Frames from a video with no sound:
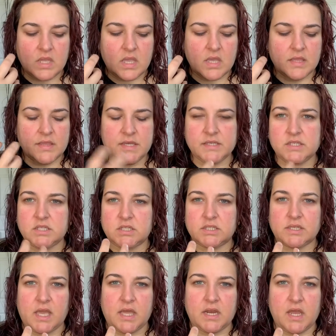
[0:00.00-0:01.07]
this just
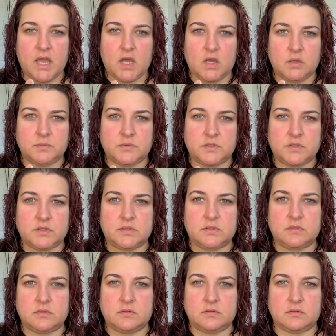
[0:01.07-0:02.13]
kind of helps
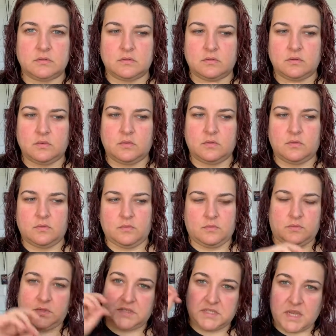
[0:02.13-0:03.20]

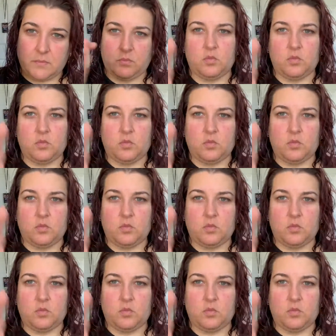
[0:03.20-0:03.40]
step